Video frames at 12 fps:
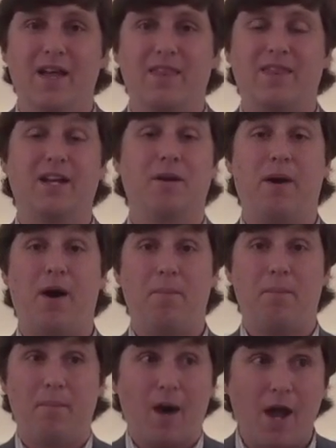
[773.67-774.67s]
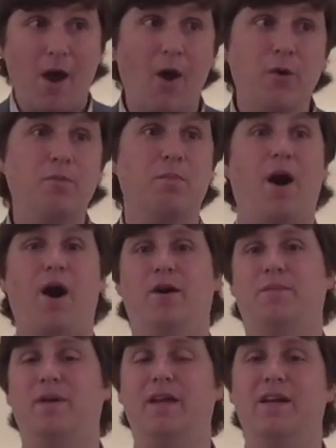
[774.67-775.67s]
think about my own
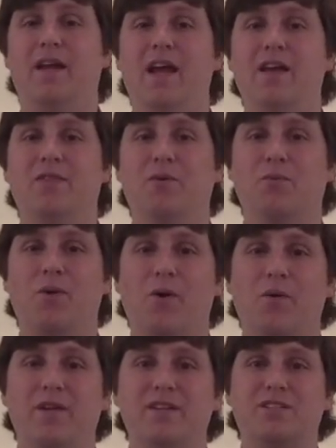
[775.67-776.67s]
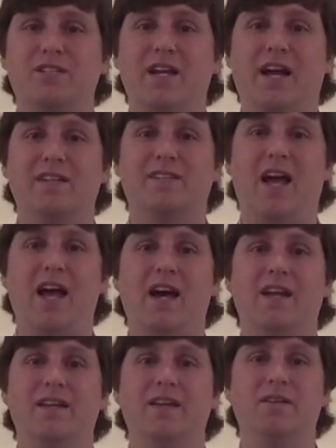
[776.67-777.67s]
mom and, and, the role that she has
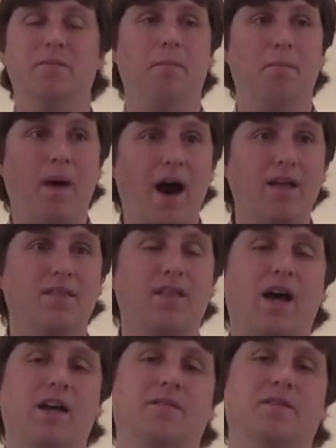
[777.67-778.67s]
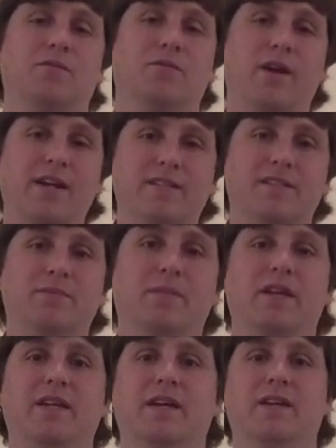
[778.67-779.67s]
had in my life and raising
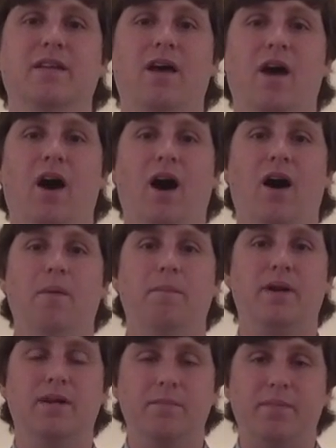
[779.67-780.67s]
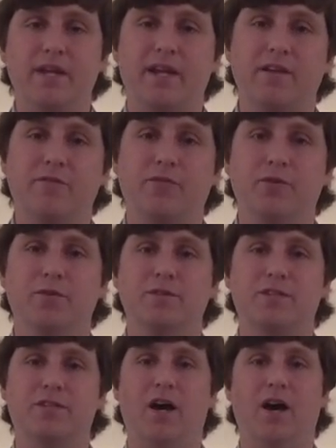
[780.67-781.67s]
me and uh, being a big
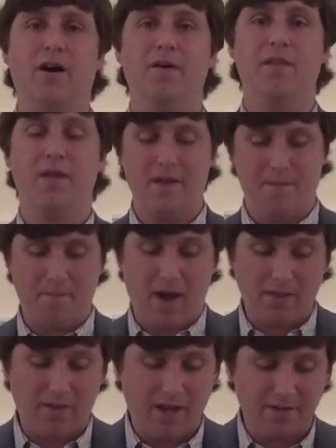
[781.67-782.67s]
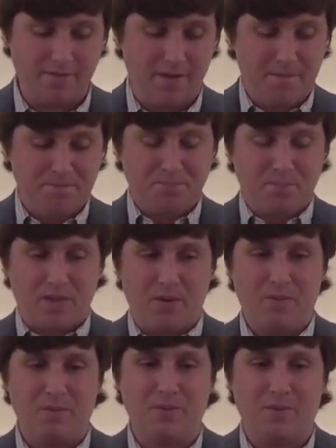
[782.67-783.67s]
influence uh, in my life.
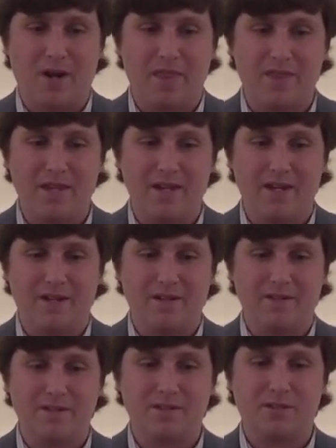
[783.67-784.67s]
One of the, uh,